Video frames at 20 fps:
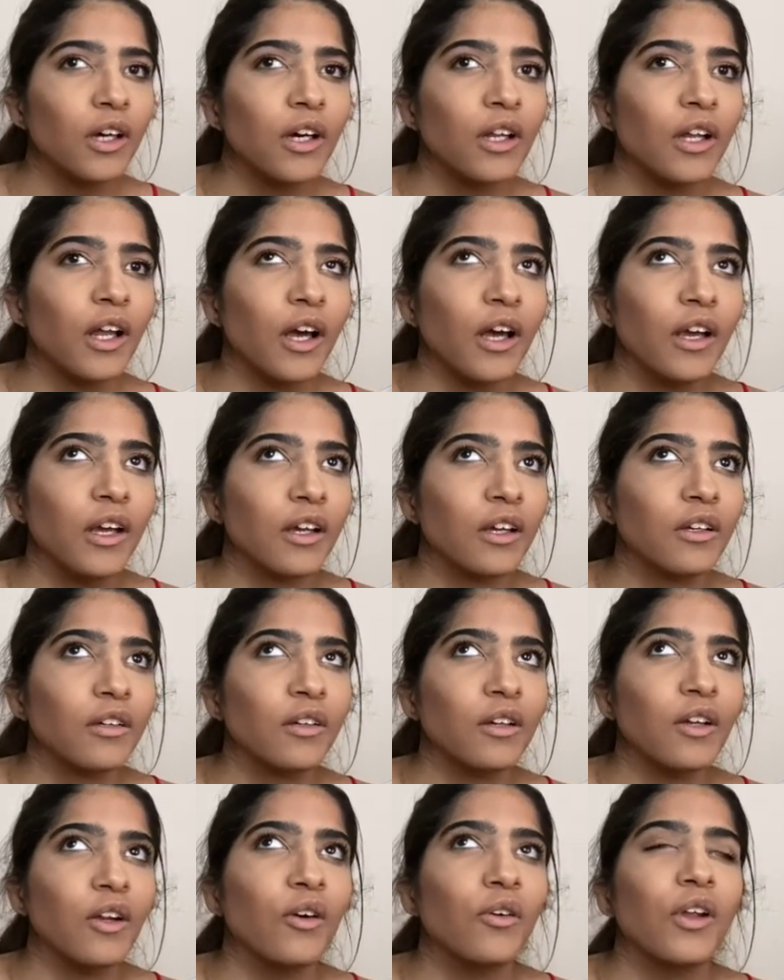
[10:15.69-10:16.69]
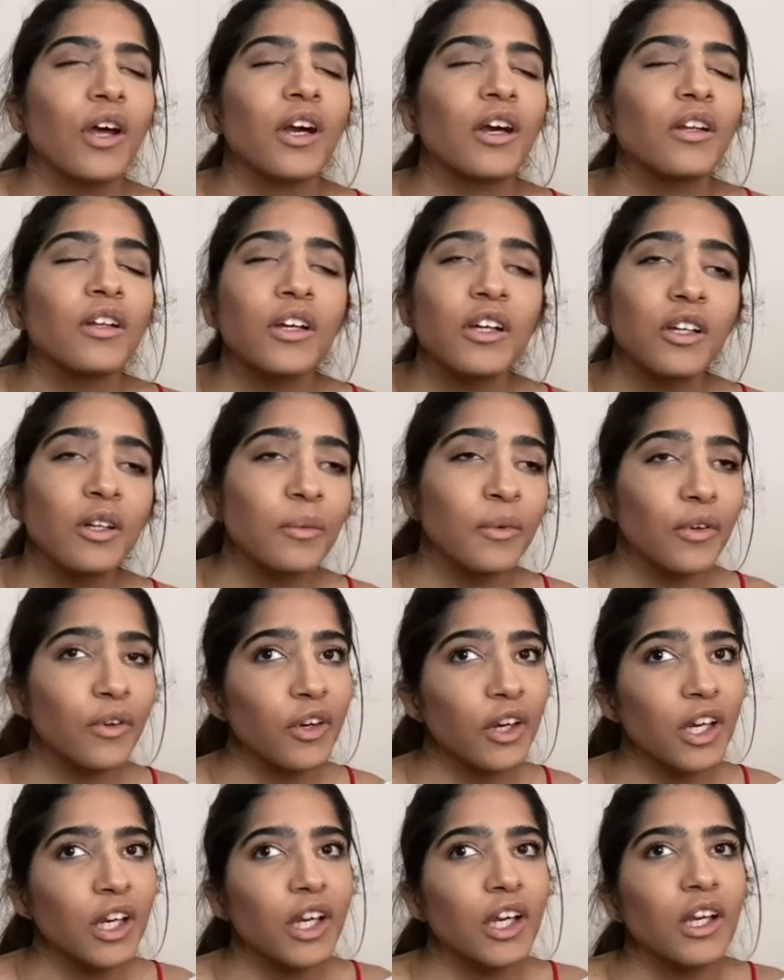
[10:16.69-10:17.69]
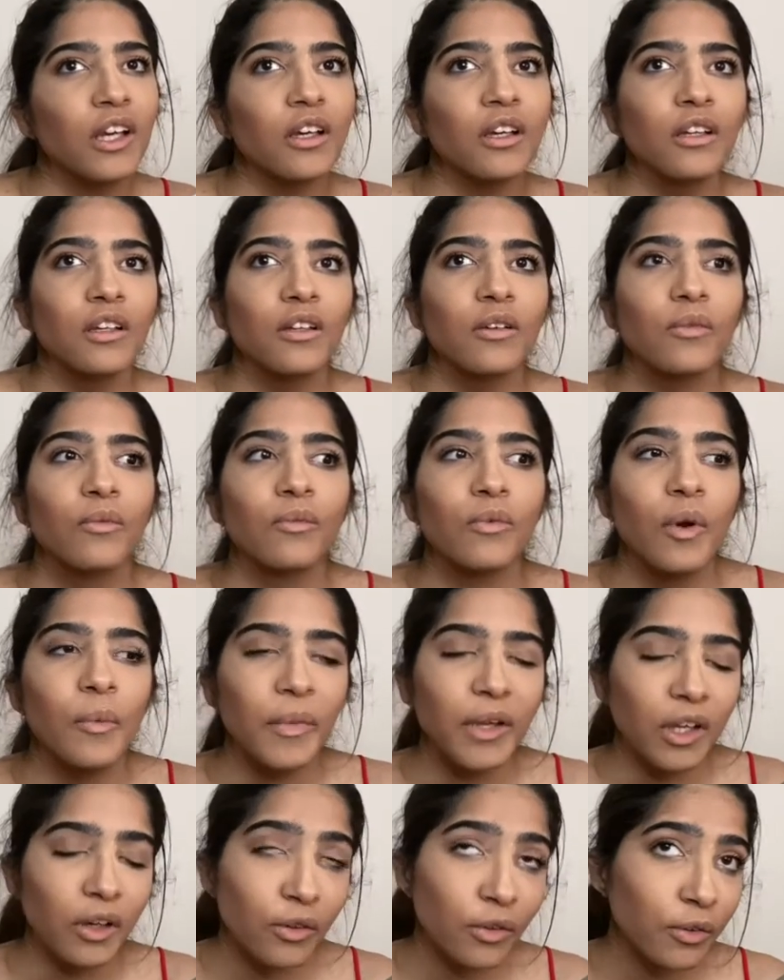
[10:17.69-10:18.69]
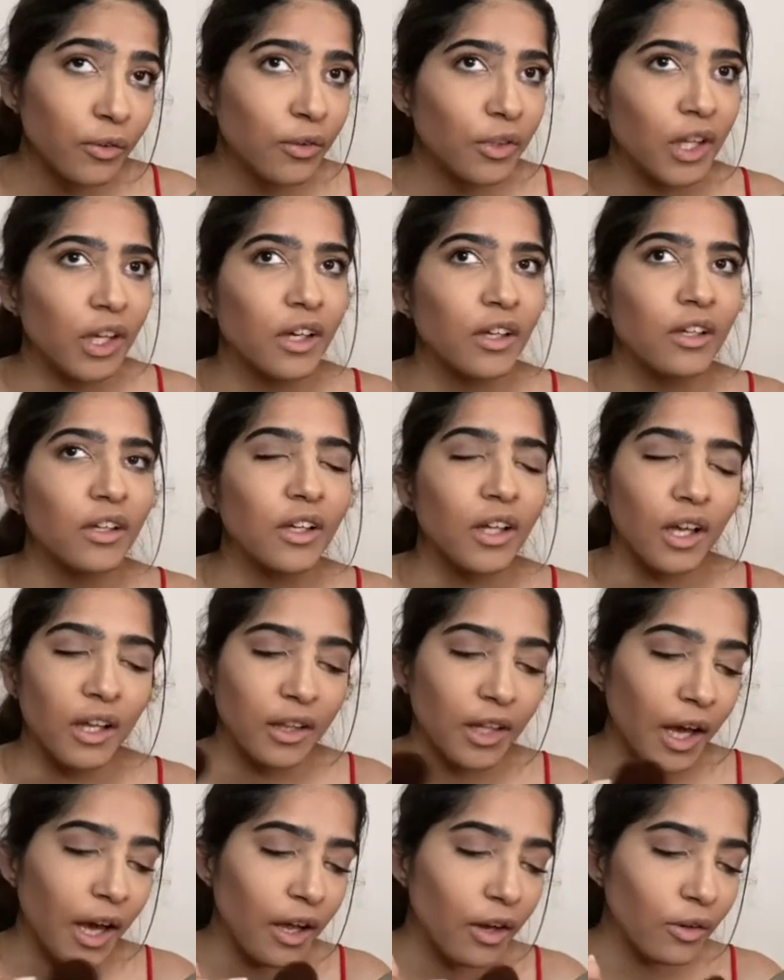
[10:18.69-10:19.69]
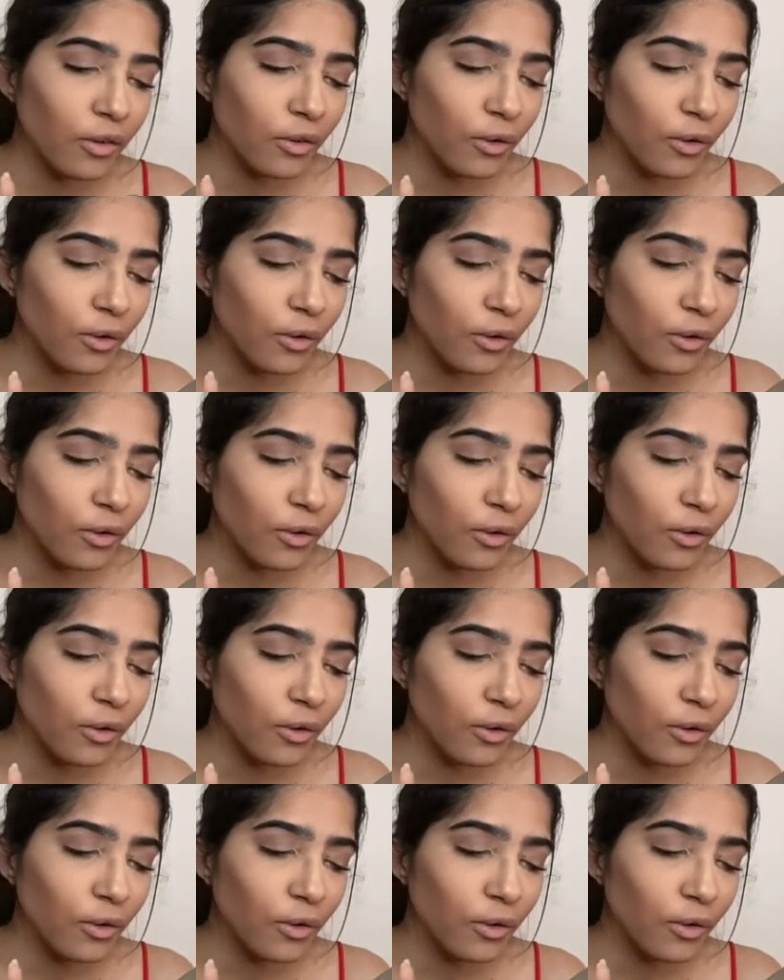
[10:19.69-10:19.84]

Like, you know, like Alisha Marie and Remi Cruz, like like that?